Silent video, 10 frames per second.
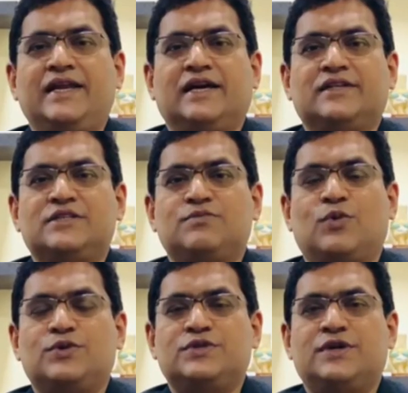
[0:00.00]
any other
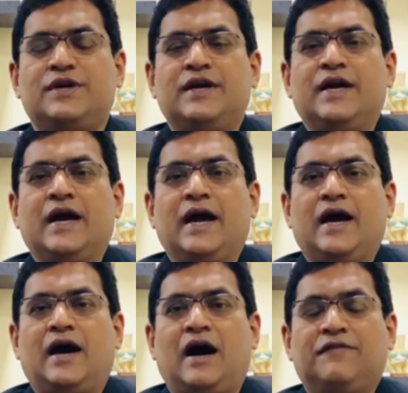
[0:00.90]
sports.
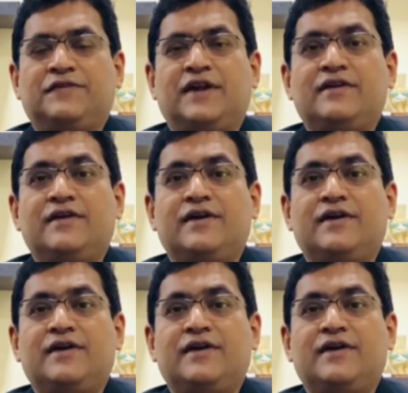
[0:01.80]
After